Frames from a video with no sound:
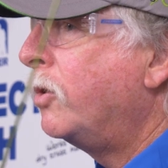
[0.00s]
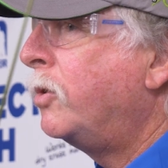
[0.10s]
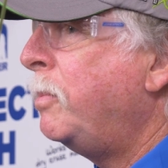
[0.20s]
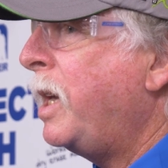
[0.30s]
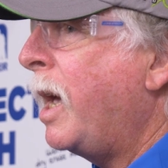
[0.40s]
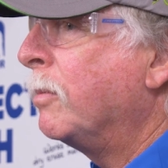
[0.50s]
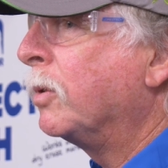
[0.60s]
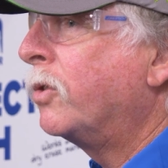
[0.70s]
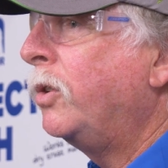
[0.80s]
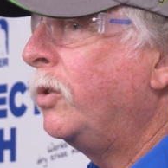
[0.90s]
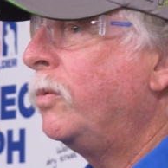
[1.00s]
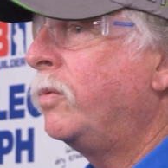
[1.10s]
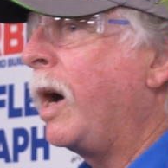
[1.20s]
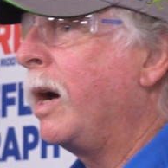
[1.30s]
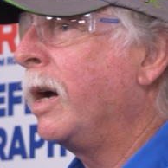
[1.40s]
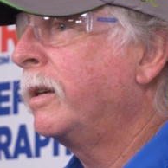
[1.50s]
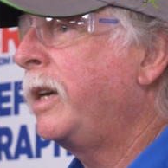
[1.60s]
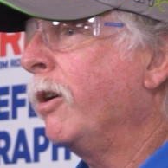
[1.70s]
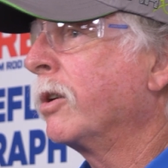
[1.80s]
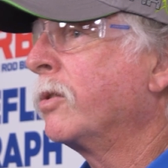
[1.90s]
to be able to
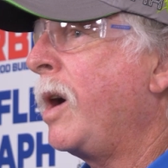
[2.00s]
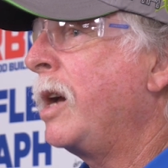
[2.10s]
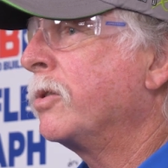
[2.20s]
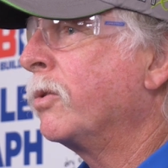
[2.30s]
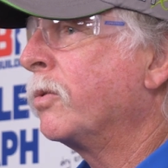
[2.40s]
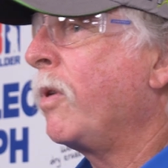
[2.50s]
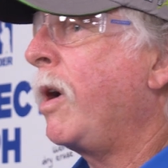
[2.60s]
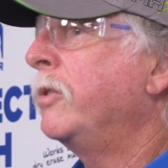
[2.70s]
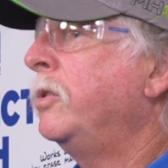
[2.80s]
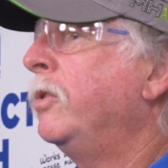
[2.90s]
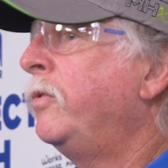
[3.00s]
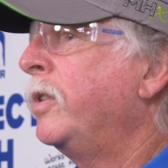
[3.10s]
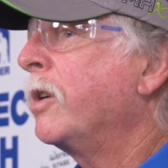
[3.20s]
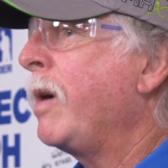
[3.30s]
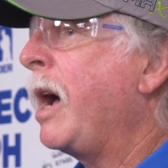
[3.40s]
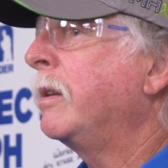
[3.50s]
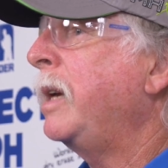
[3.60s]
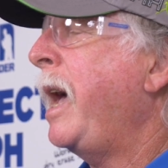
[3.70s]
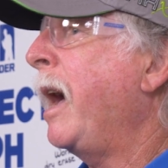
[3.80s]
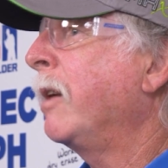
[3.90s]
characterize those rods. You'll figure out
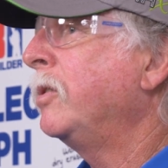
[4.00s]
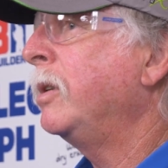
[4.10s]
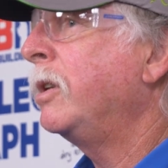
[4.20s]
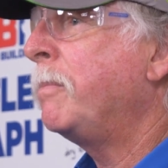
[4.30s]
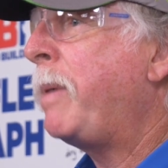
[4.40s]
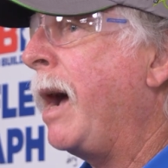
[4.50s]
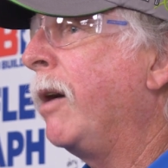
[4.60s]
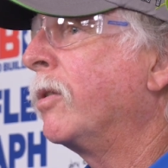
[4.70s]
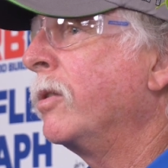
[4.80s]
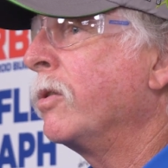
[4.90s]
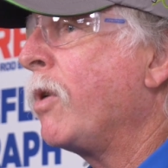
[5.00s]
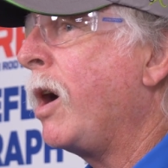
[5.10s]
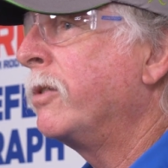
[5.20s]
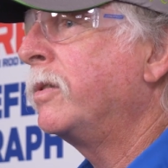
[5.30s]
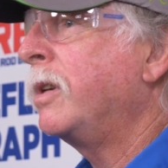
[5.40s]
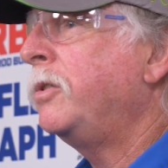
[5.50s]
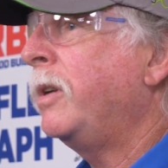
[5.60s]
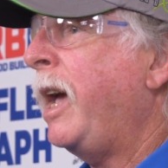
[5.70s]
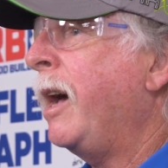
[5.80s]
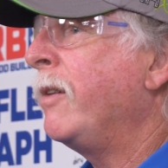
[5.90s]
the action and the power of the rods that
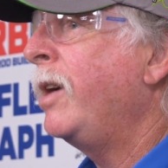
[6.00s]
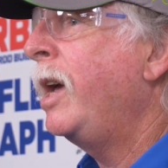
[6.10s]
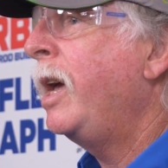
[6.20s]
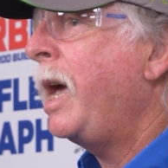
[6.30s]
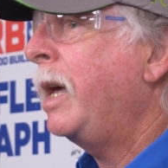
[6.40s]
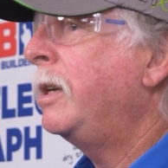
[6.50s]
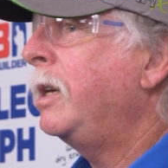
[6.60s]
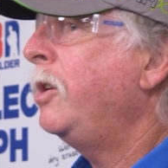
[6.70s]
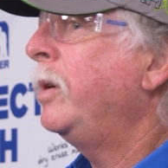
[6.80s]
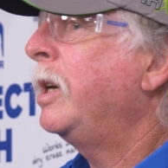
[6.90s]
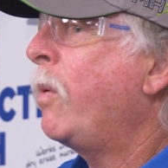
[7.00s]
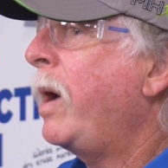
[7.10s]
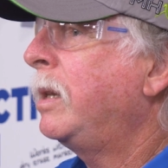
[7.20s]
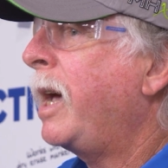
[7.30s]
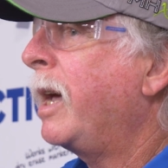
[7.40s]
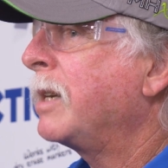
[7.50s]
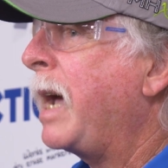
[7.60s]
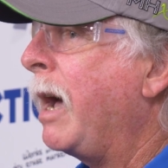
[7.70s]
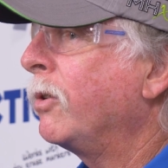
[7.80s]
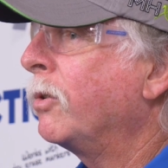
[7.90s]
you have, and then you equate that to
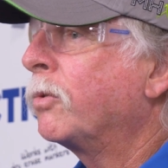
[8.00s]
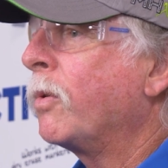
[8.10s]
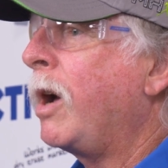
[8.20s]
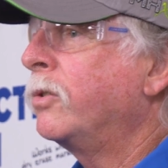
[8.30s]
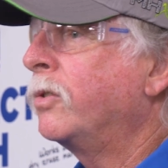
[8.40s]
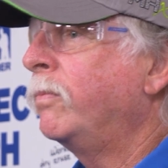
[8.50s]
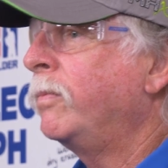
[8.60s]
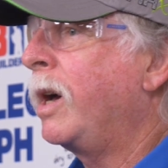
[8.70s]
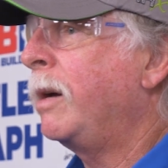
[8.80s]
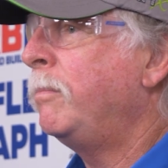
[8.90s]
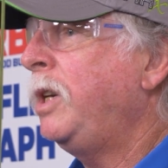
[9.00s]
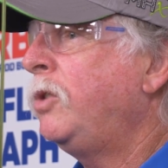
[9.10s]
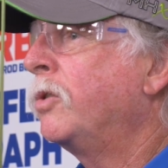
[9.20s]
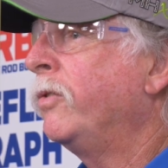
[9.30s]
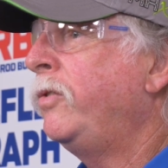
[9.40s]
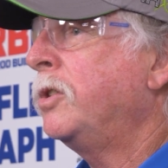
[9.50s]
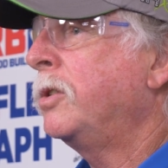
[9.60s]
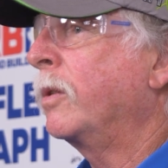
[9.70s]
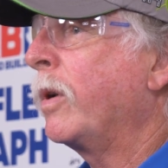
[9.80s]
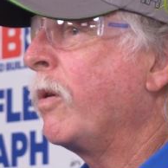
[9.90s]
how those rods meet your
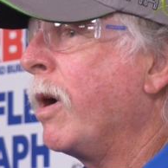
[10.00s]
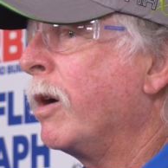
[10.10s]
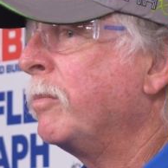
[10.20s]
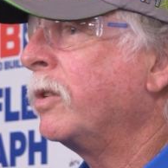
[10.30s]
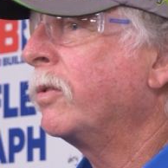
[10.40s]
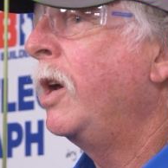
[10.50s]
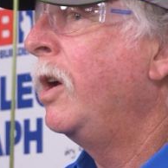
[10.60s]
fishing requirements.